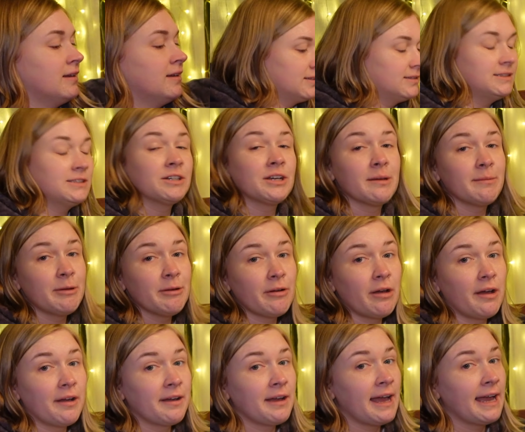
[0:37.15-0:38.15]
Don't get me
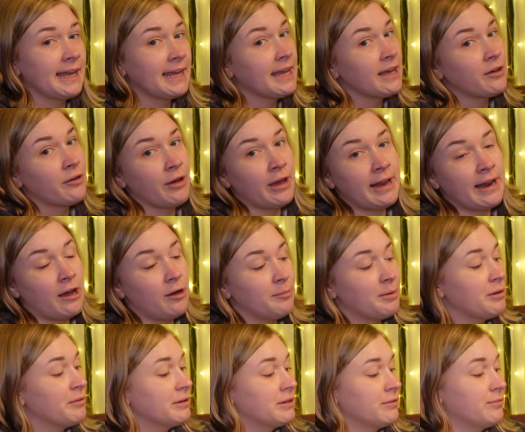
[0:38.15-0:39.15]
wrong, I get great
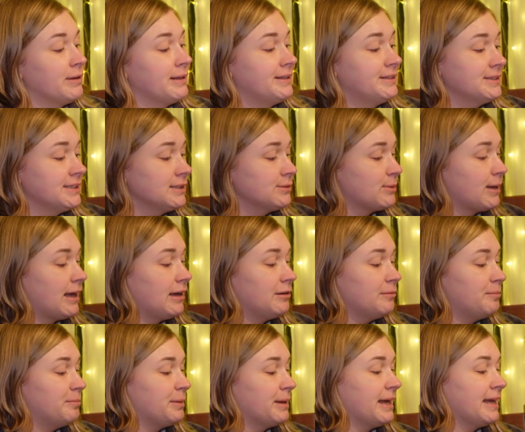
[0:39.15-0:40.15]
output with the Willows as
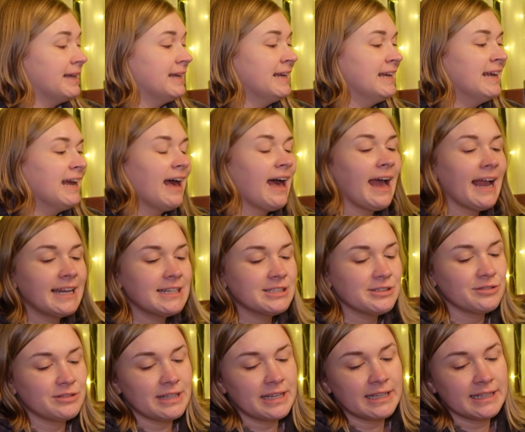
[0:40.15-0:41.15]
well, but I
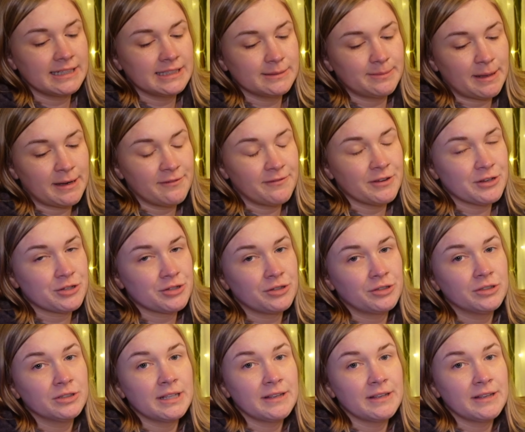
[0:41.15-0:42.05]
do think it is beneficial.